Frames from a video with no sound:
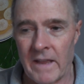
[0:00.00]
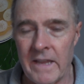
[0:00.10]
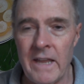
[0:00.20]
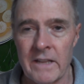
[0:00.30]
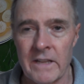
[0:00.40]

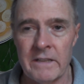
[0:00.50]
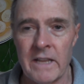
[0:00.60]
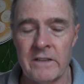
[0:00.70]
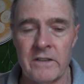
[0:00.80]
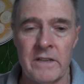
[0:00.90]
yeah,
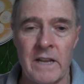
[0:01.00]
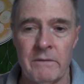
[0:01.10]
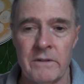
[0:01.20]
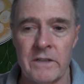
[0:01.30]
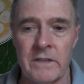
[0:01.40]

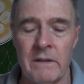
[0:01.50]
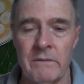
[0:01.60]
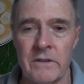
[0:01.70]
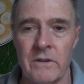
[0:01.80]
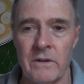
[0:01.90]
that
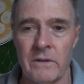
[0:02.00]
was good.